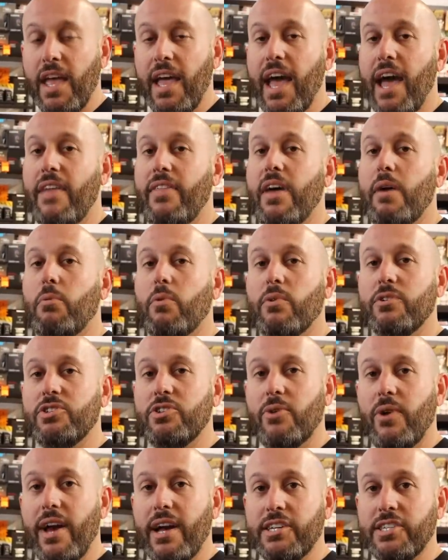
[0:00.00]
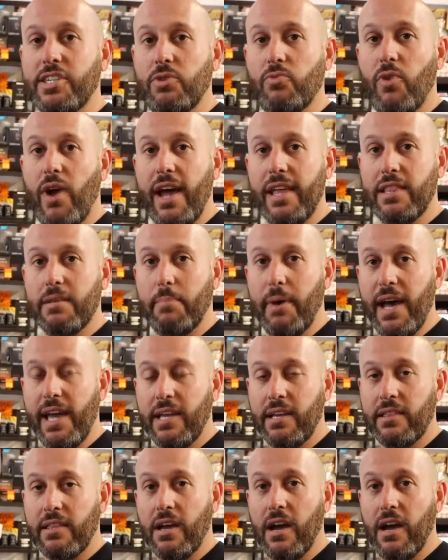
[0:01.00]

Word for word: and then we want you to actually ride the bike.